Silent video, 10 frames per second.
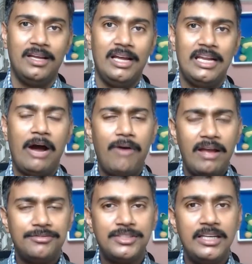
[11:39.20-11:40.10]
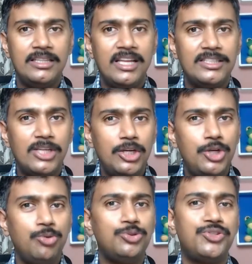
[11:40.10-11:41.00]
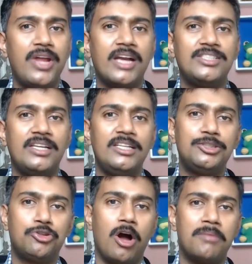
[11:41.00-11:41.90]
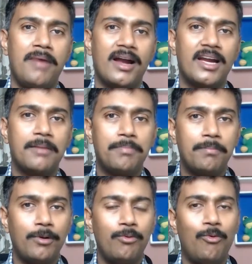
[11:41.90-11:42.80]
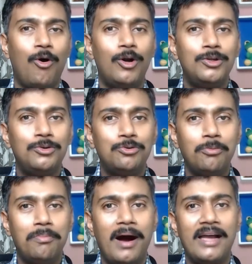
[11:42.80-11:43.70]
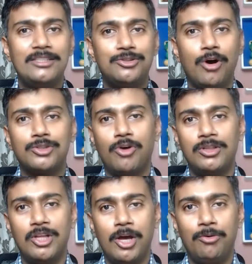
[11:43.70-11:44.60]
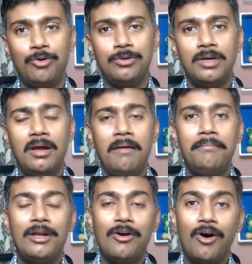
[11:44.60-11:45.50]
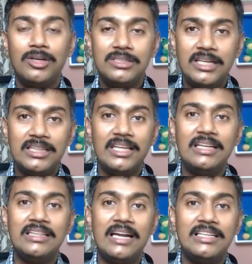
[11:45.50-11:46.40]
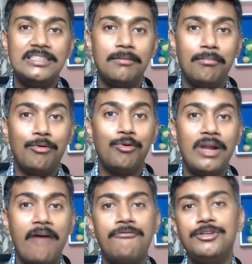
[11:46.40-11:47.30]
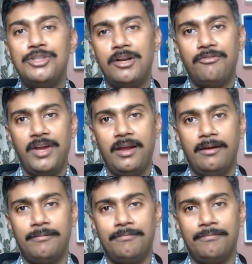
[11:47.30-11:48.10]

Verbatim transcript: Now I have seen there is a huge traction in stock market. People want to buy stocks on their own because they think that is a more efficient way.